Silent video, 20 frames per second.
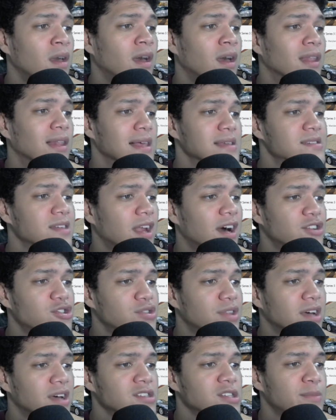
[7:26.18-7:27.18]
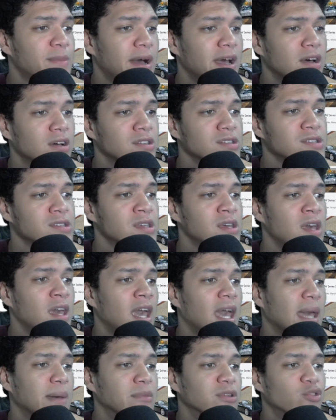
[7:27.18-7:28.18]
Less than 100,000 miles,
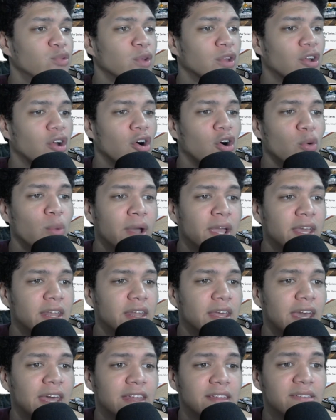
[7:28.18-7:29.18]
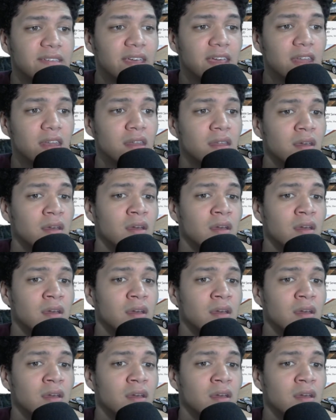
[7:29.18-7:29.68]
and between an 08 and a 10.